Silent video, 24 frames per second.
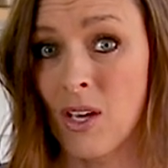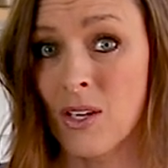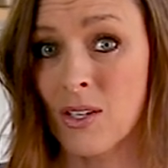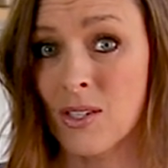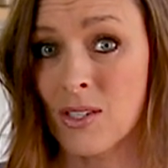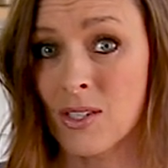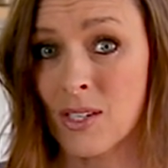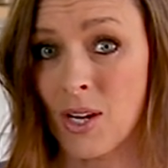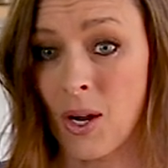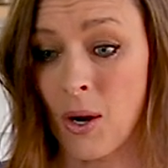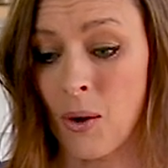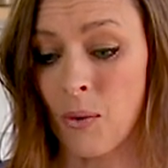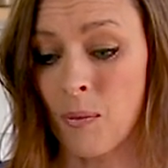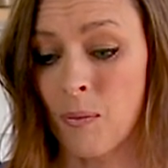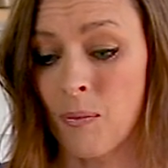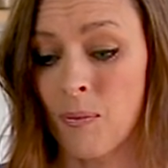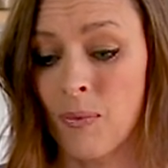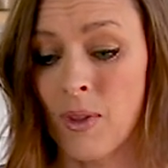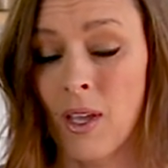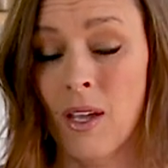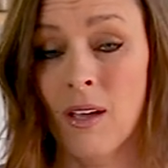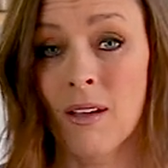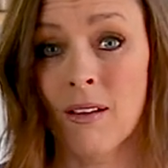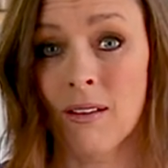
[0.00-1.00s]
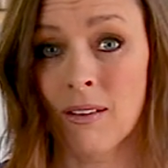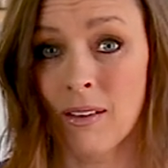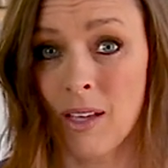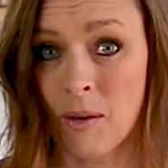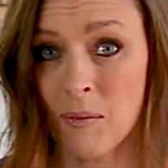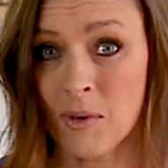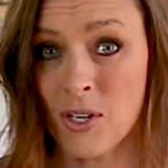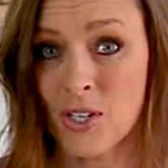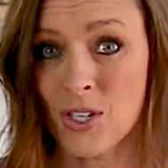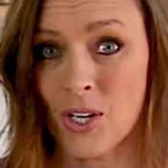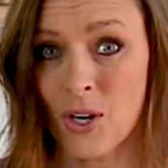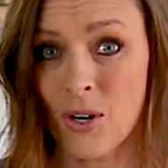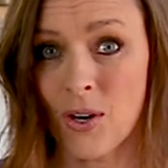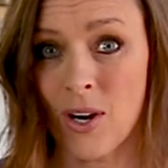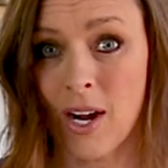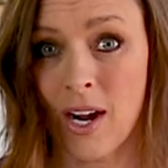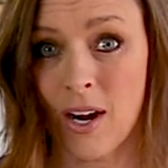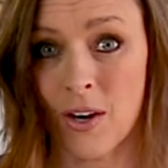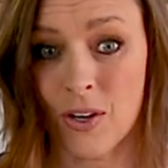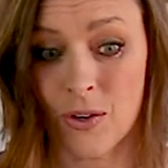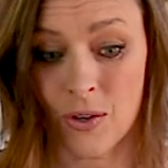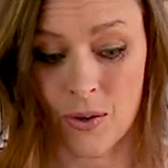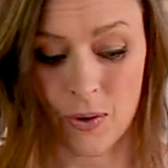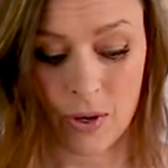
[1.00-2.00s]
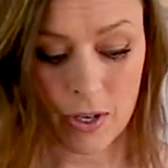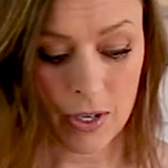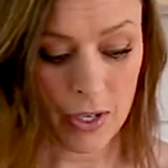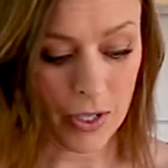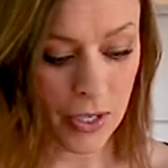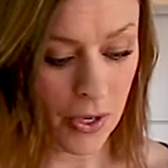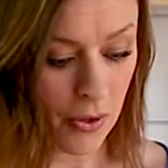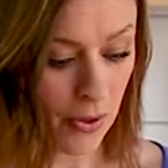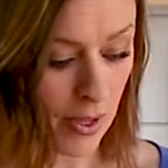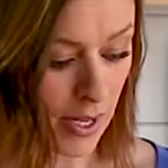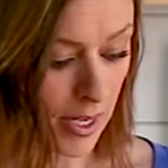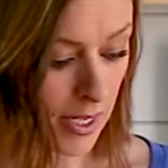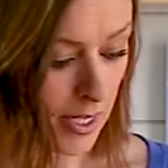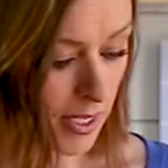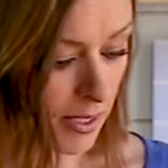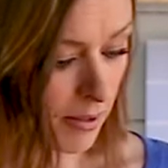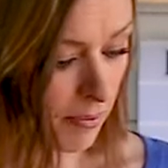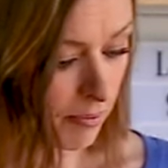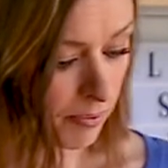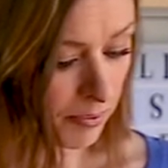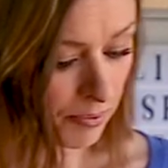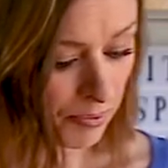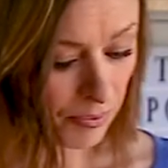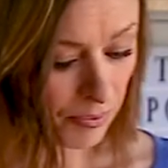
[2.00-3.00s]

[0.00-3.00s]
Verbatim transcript: So let me show you how you're going to do this.